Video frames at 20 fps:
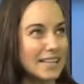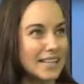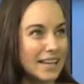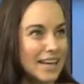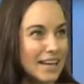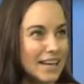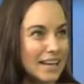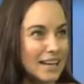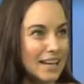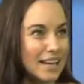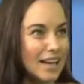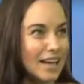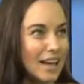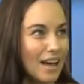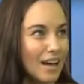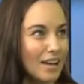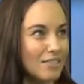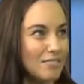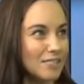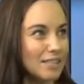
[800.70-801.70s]
Canada
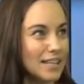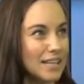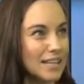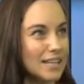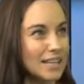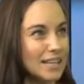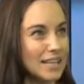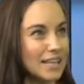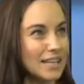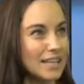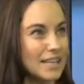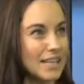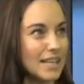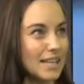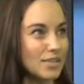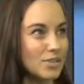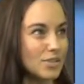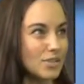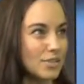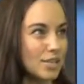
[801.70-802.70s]
of like an
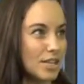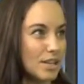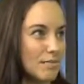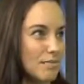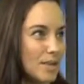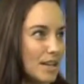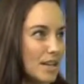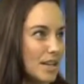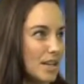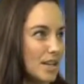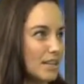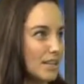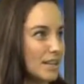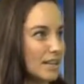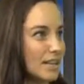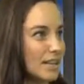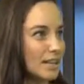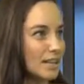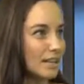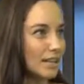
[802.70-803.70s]
entertainment,
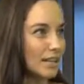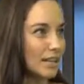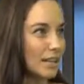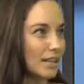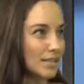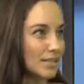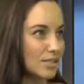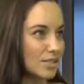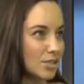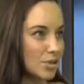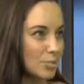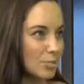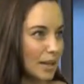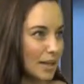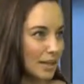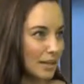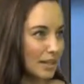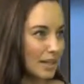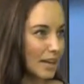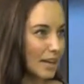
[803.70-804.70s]
classical
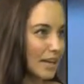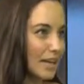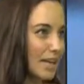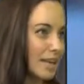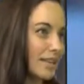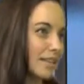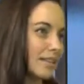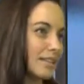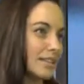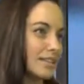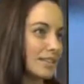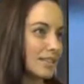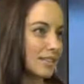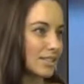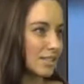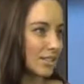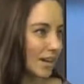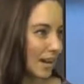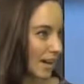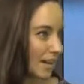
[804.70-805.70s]
ballet
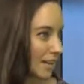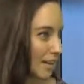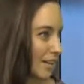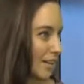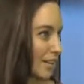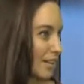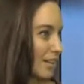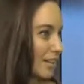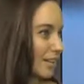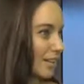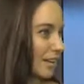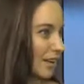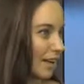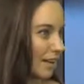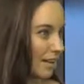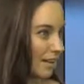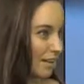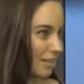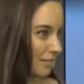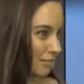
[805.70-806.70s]
style
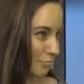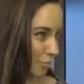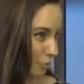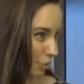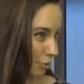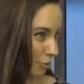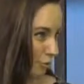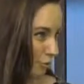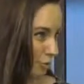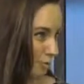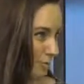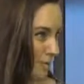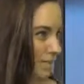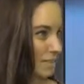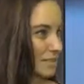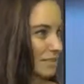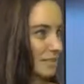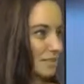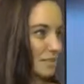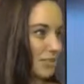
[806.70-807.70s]
of
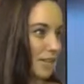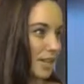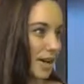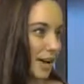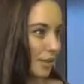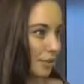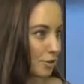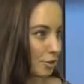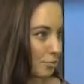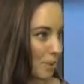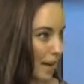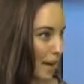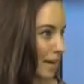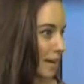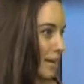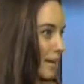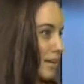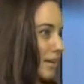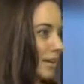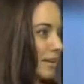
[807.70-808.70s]
performance. It's very
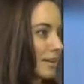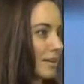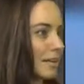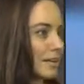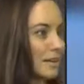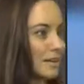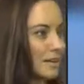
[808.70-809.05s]
acrobatic and...